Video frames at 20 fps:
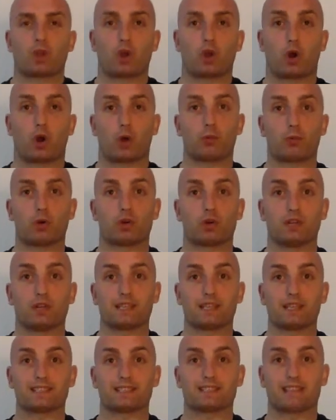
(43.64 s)
Herbal
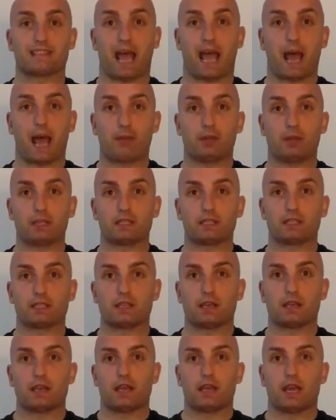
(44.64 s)
Cleanse tablets
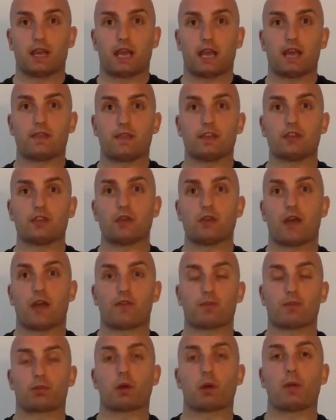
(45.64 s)
and then you have
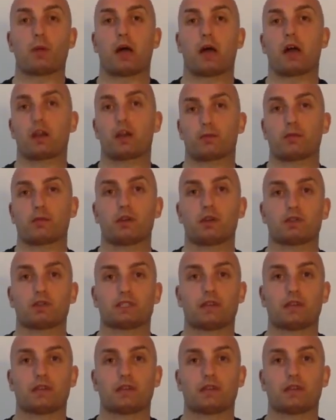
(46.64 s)
the probiotic pills.